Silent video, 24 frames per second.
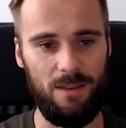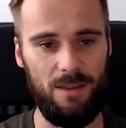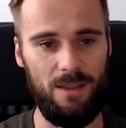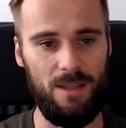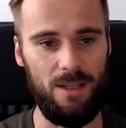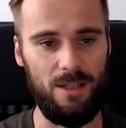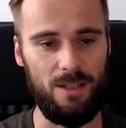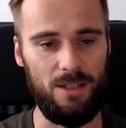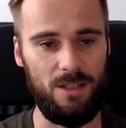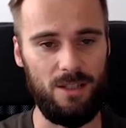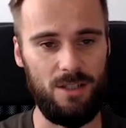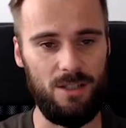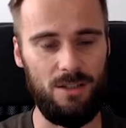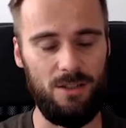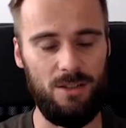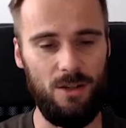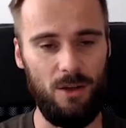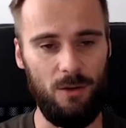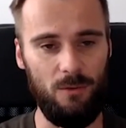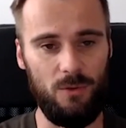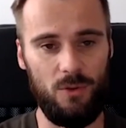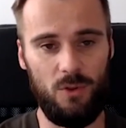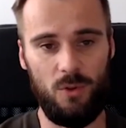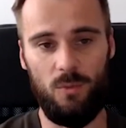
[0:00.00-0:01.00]
this,
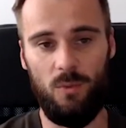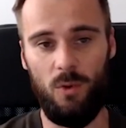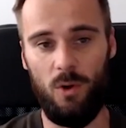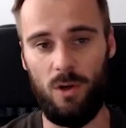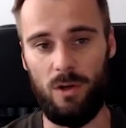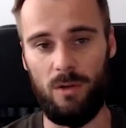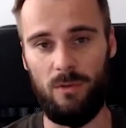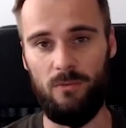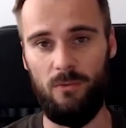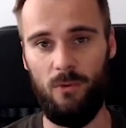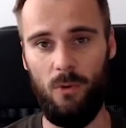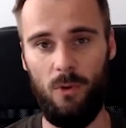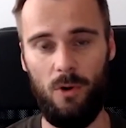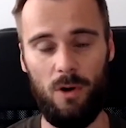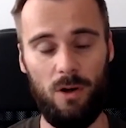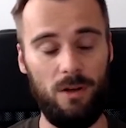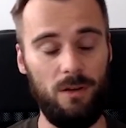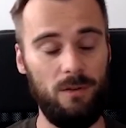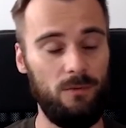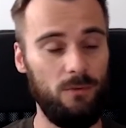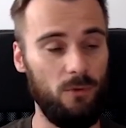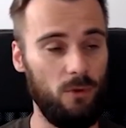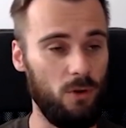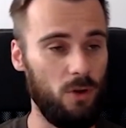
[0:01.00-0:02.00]
to work for
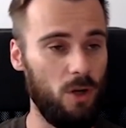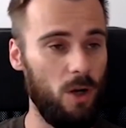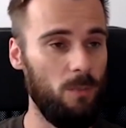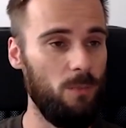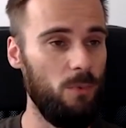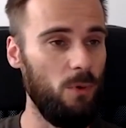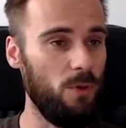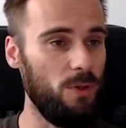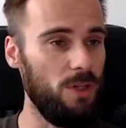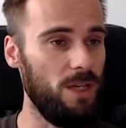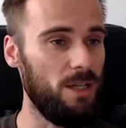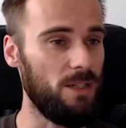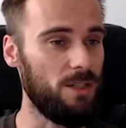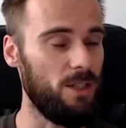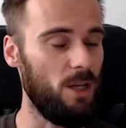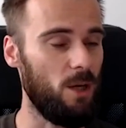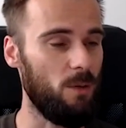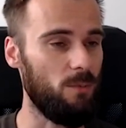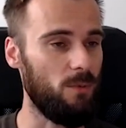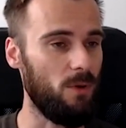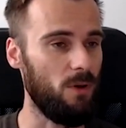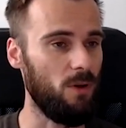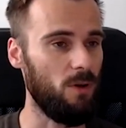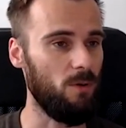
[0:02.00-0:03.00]
a couple of years now,
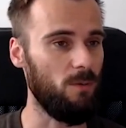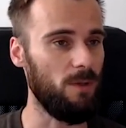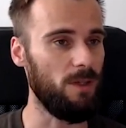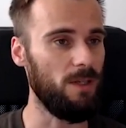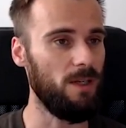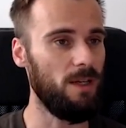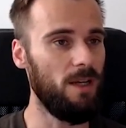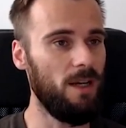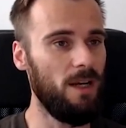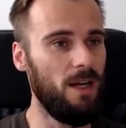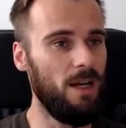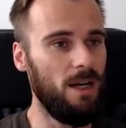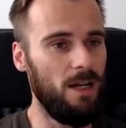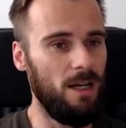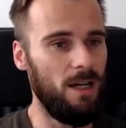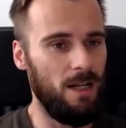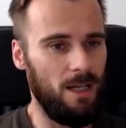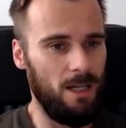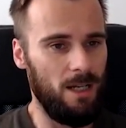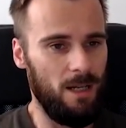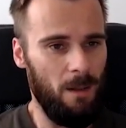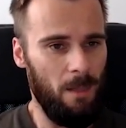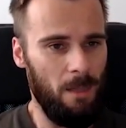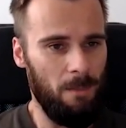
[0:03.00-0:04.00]
probably.
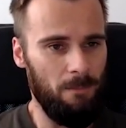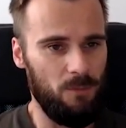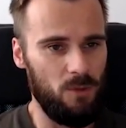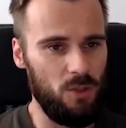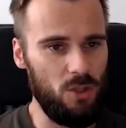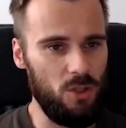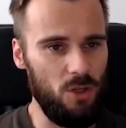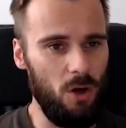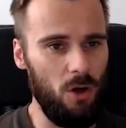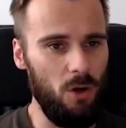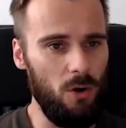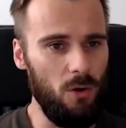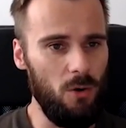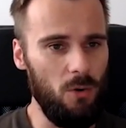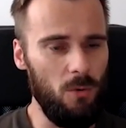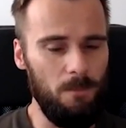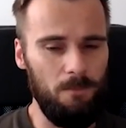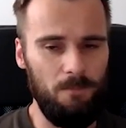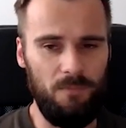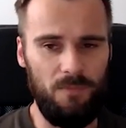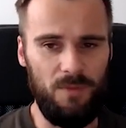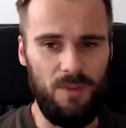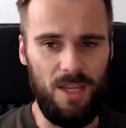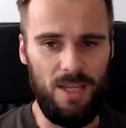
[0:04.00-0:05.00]
So
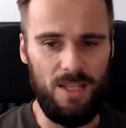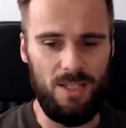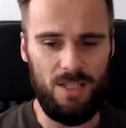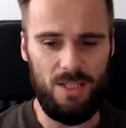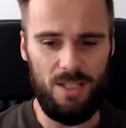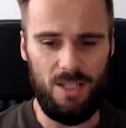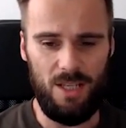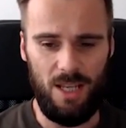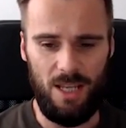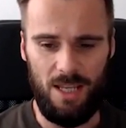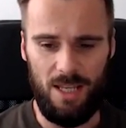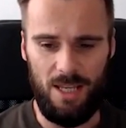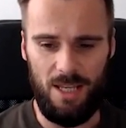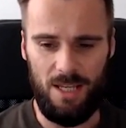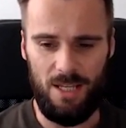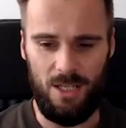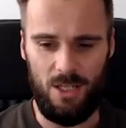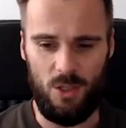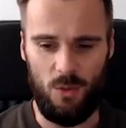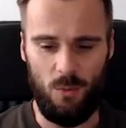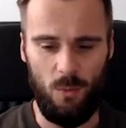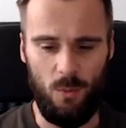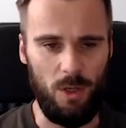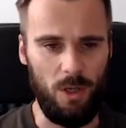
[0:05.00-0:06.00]
this
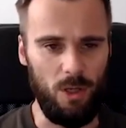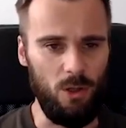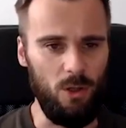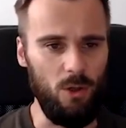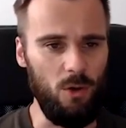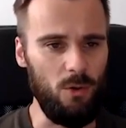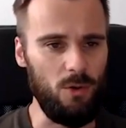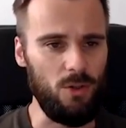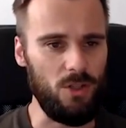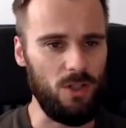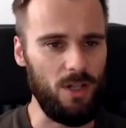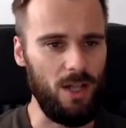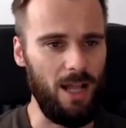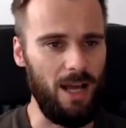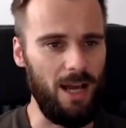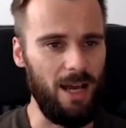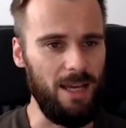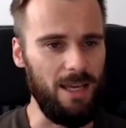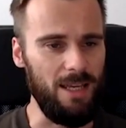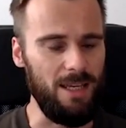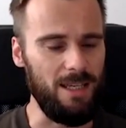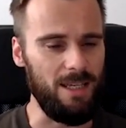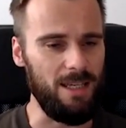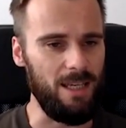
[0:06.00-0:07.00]
is what it looks
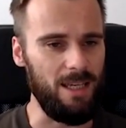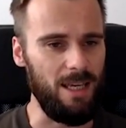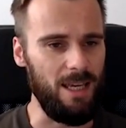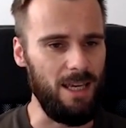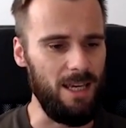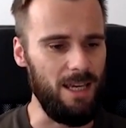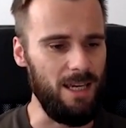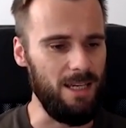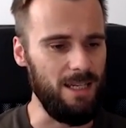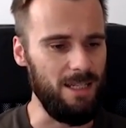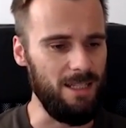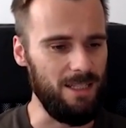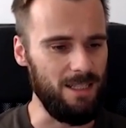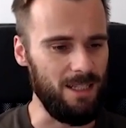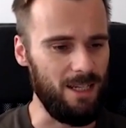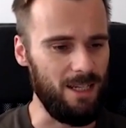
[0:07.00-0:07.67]
like in